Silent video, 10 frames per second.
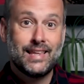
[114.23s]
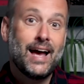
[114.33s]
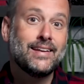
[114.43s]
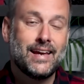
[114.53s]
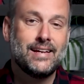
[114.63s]

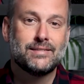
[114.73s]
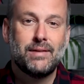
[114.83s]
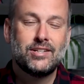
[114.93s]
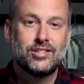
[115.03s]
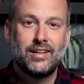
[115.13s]
lattes
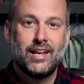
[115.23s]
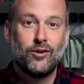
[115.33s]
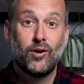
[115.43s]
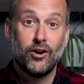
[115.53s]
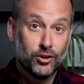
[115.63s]
mentioned
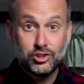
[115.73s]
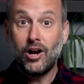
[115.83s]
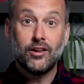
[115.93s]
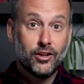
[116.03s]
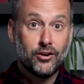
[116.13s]
anywhere, or
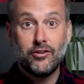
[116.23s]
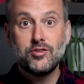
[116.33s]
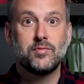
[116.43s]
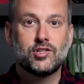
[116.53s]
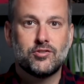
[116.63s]
chocolate or
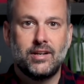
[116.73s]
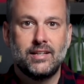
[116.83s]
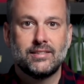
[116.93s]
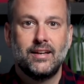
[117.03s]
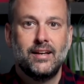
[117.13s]
Christmas
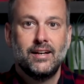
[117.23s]
trees.